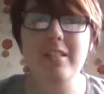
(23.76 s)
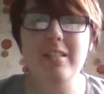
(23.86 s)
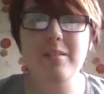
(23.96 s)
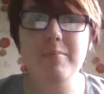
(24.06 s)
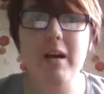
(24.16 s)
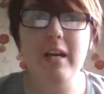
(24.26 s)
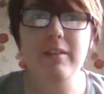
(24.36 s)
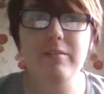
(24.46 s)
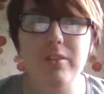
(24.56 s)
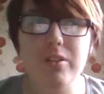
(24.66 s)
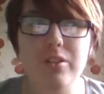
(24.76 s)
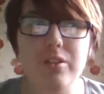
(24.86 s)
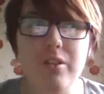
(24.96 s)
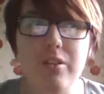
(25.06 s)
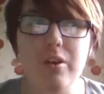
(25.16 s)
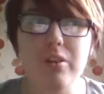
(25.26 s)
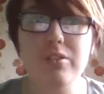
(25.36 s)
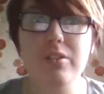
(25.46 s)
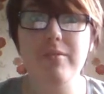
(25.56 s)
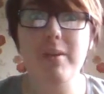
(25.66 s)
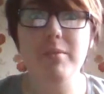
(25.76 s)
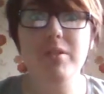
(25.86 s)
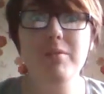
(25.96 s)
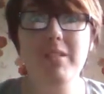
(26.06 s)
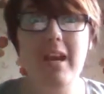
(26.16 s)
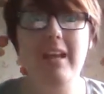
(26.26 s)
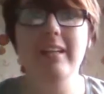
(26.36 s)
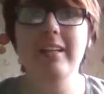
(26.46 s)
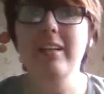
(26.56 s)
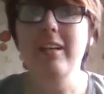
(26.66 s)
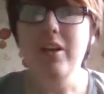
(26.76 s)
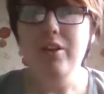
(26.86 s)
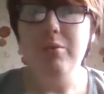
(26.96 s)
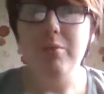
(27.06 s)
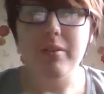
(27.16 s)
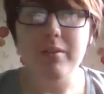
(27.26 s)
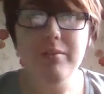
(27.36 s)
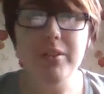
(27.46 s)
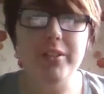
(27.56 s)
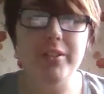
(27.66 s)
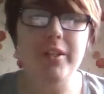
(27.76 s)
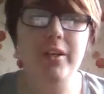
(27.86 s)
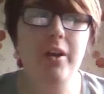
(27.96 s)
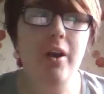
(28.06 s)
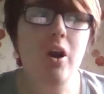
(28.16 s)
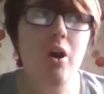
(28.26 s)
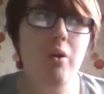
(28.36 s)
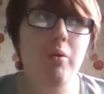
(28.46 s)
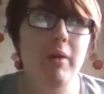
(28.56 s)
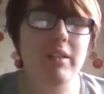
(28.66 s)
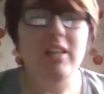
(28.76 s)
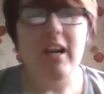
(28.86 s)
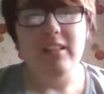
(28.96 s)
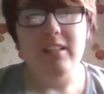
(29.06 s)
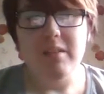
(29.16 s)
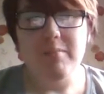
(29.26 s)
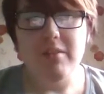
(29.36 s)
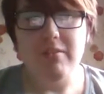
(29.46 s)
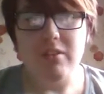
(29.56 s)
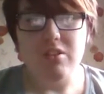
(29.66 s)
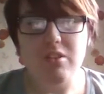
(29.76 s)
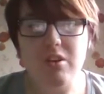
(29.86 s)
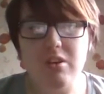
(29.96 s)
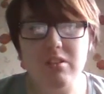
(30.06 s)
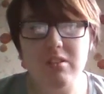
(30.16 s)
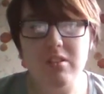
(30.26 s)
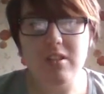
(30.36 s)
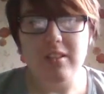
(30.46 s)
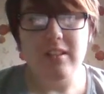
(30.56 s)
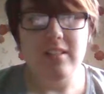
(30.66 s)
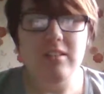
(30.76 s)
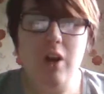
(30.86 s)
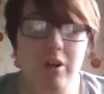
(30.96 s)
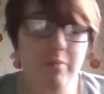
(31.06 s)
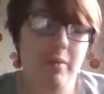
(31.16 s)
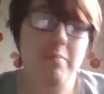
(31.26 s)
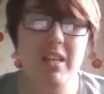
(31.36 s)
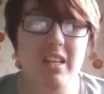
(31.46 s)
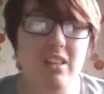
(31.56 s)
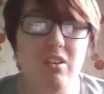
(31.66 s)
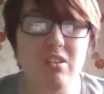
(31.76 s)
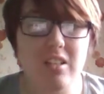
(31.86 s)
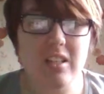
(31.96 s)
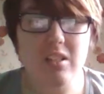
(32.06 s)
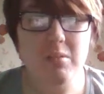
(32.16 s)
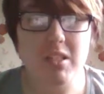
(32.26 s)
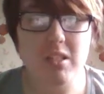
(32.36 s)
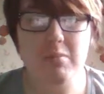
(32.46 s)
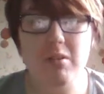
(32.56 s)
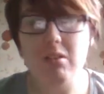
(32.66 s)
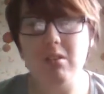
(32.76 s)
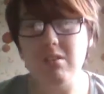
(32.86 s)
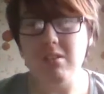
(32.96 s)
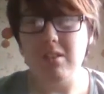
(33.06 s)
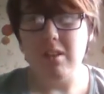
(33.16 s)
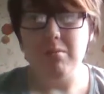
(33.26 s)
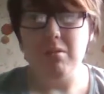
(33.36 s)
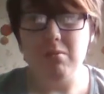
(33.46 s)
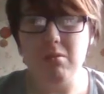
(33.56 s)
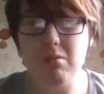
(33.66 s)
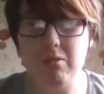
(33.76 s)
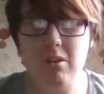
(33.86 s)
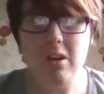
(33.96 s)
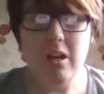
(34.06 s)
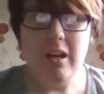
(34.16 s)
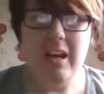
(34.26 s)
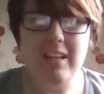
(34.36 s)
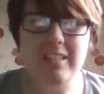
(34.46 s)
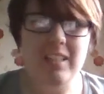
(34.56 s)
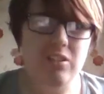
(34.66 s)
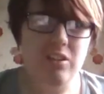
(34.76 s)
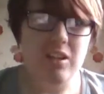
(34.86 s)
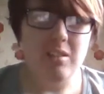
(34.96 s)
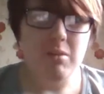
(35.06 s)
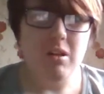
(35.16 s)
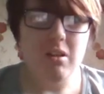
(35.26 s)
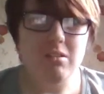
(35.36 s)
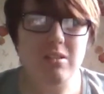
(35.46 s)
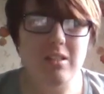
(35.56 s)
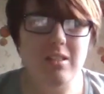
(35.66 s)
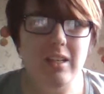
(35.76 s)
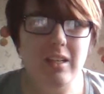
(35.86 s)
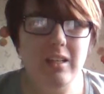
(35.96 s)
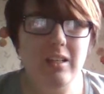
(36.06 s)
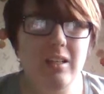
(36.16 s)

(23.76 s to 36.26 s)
is my first thoughts of episode 10, The World Inverted. Well, technically my first thoughts, this aren't my immediate thoughts, I didn't switch the computer on as soon as the episode was over. I had to get dressed because it's like